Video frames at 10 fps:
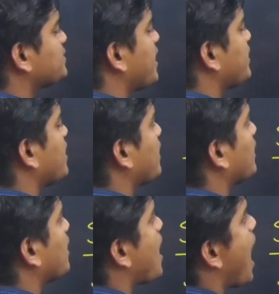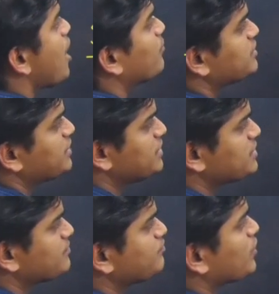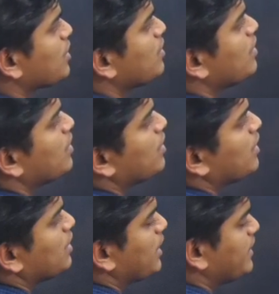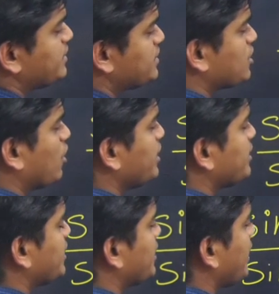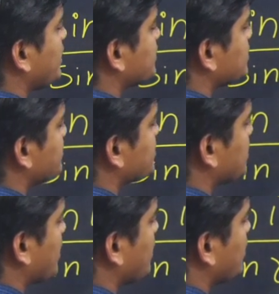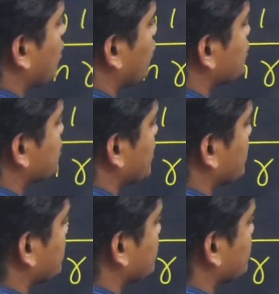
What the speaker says: sine R. How much it is? Now this is calling, they are telling this is basically constant.